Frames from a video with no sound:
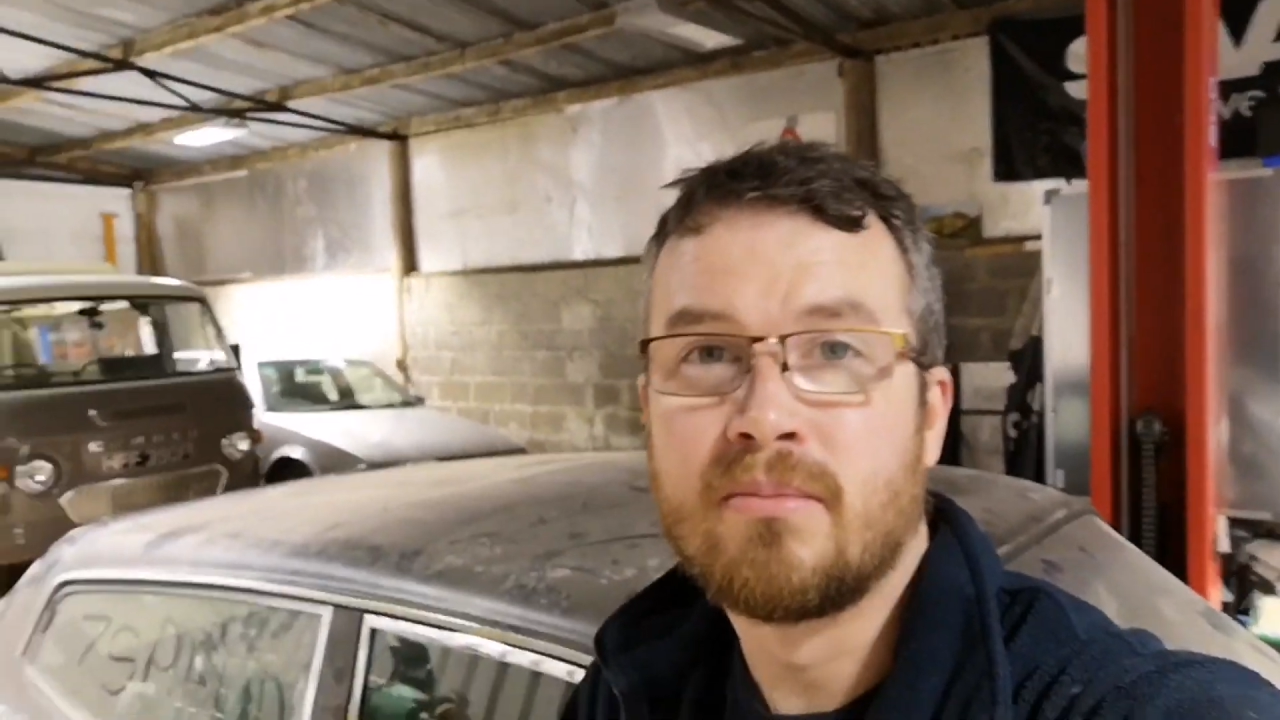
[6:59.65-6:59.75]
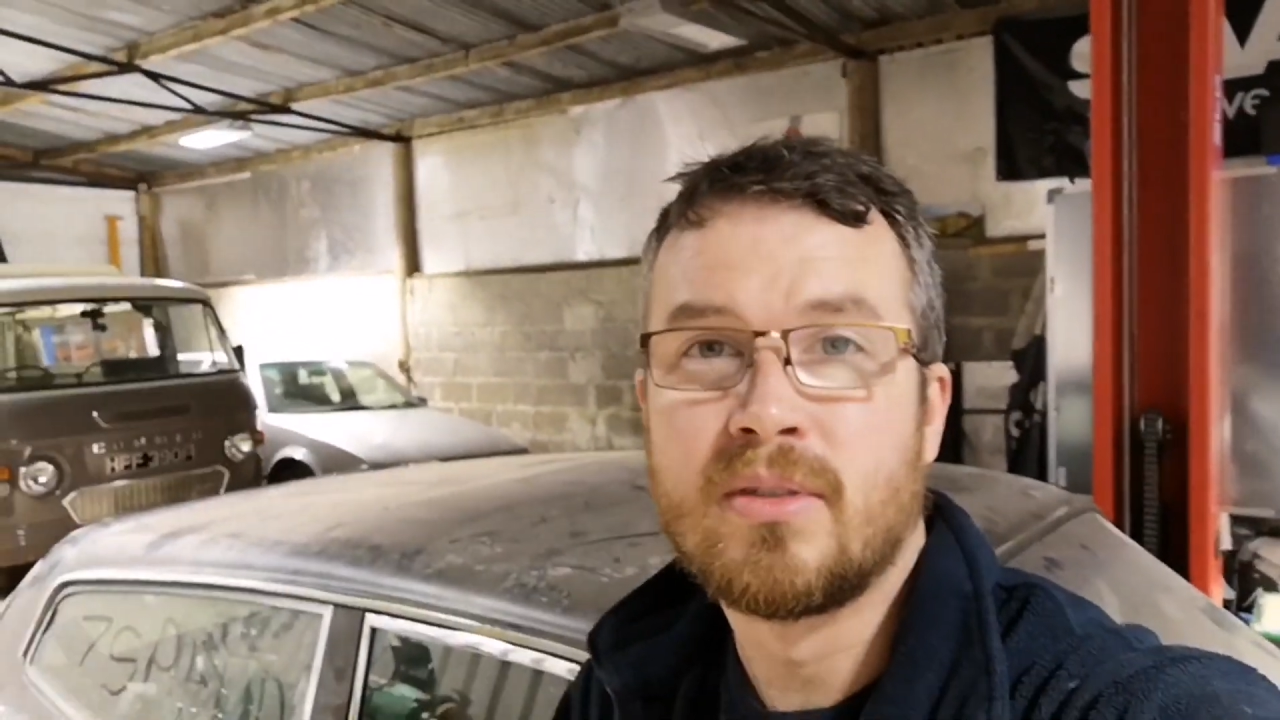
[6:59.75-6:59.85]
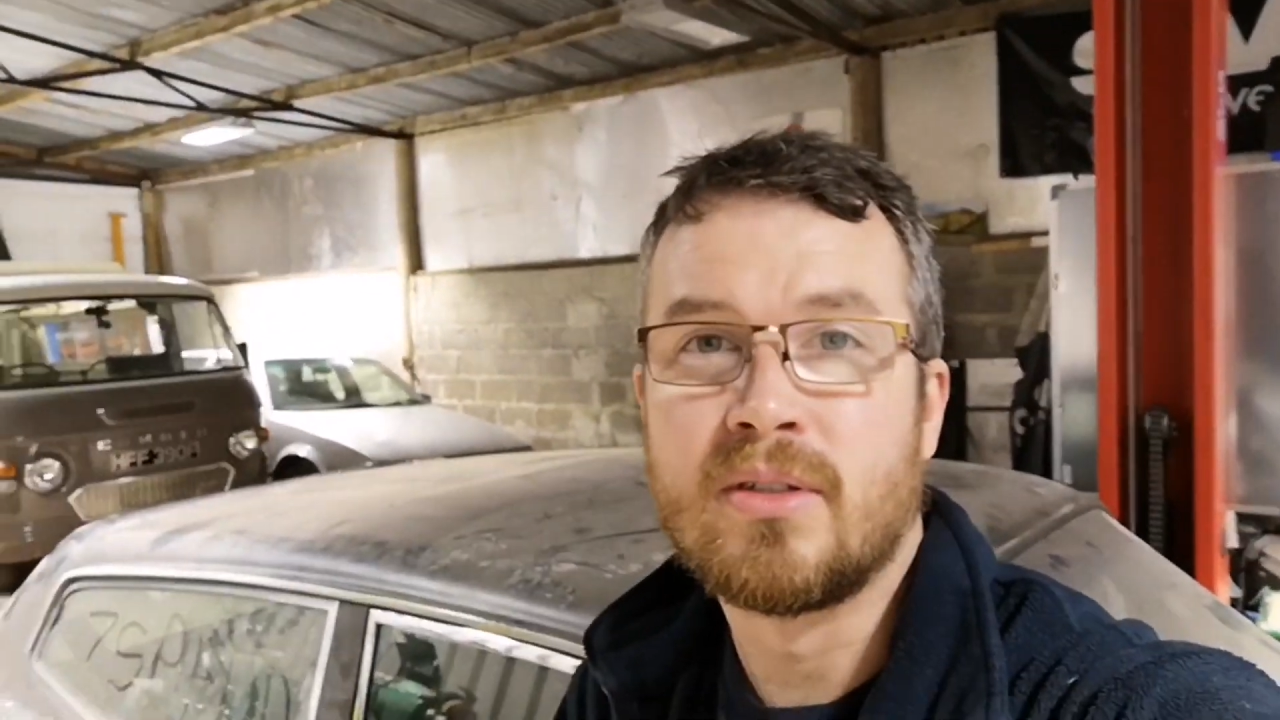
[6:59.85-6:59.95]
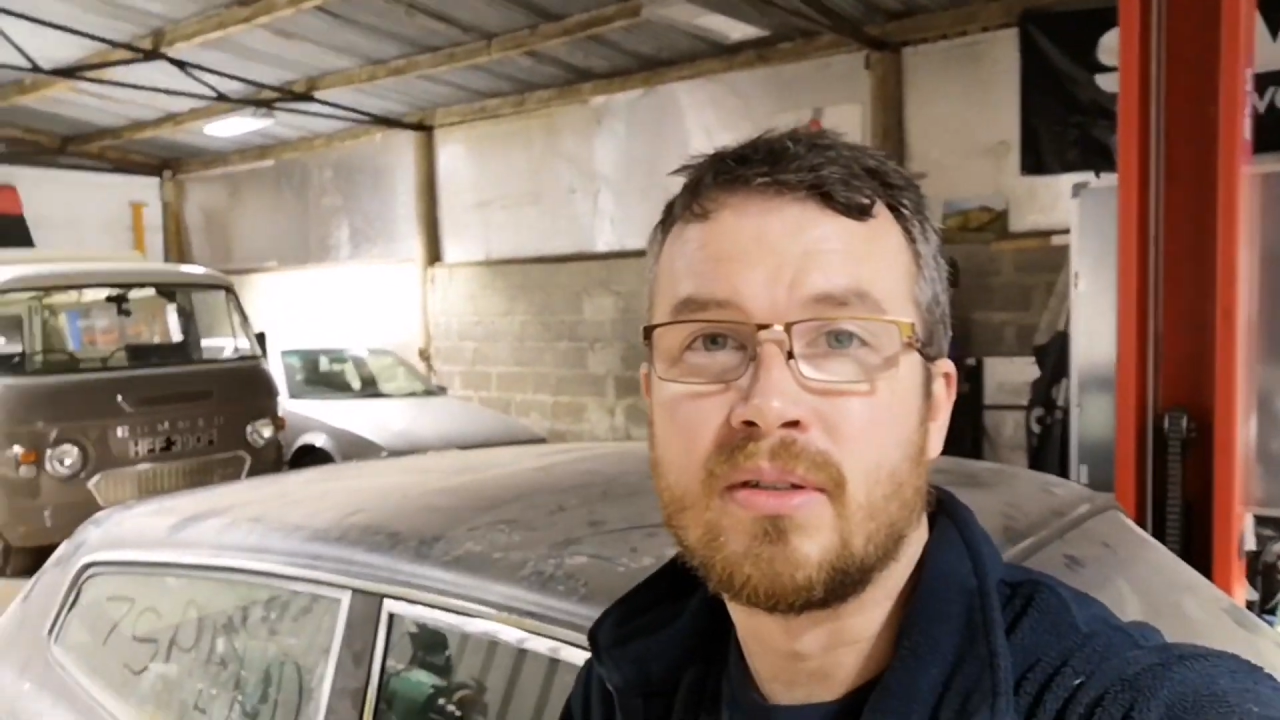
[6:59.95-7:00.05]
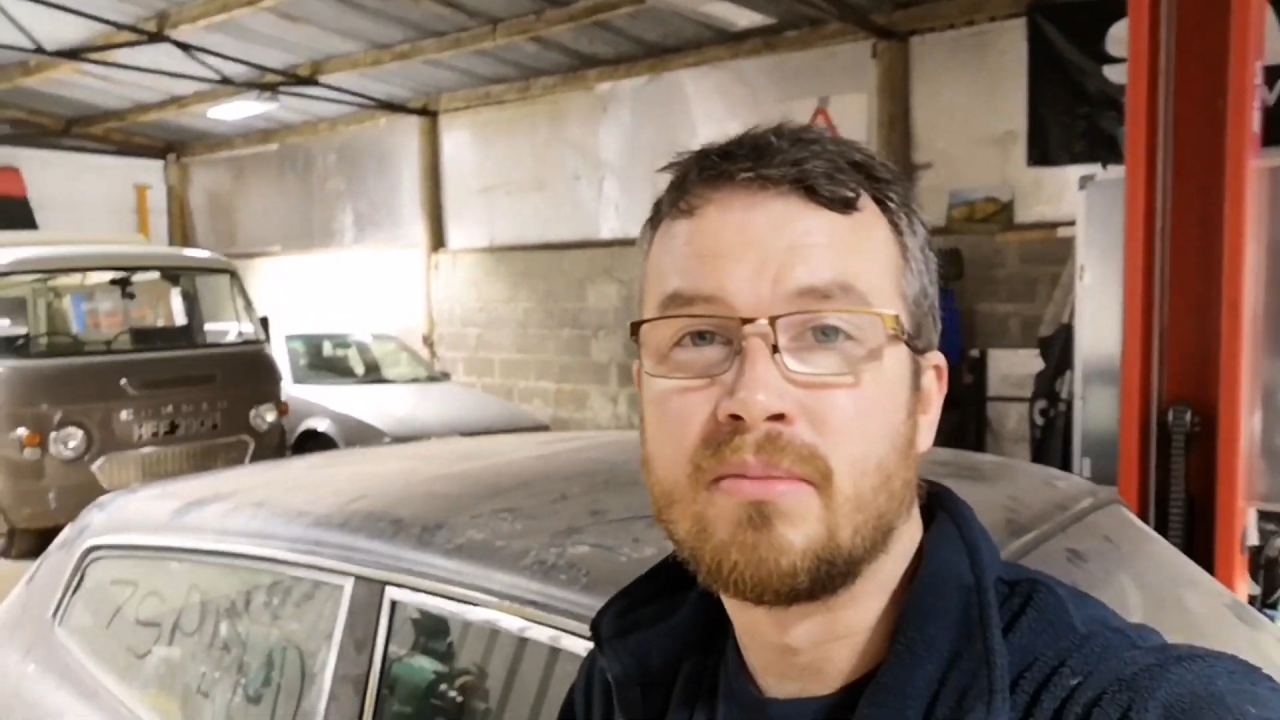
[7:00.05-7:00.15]

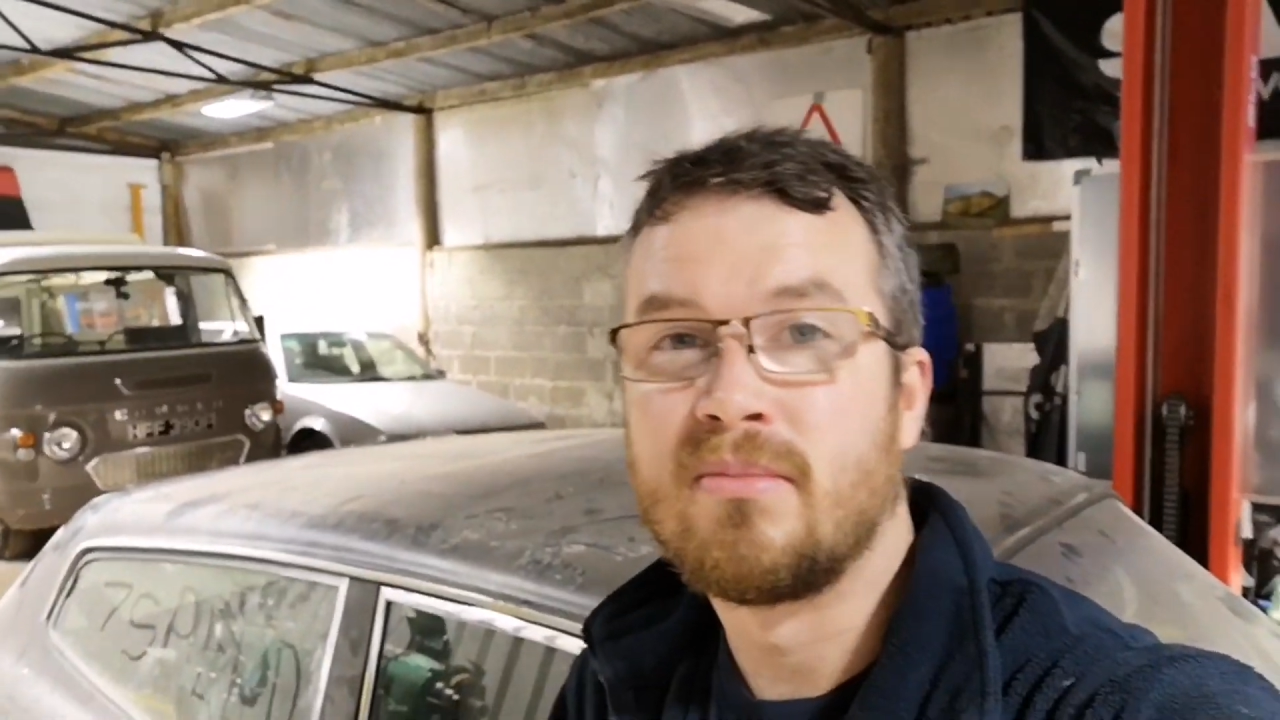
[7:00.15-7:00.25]
so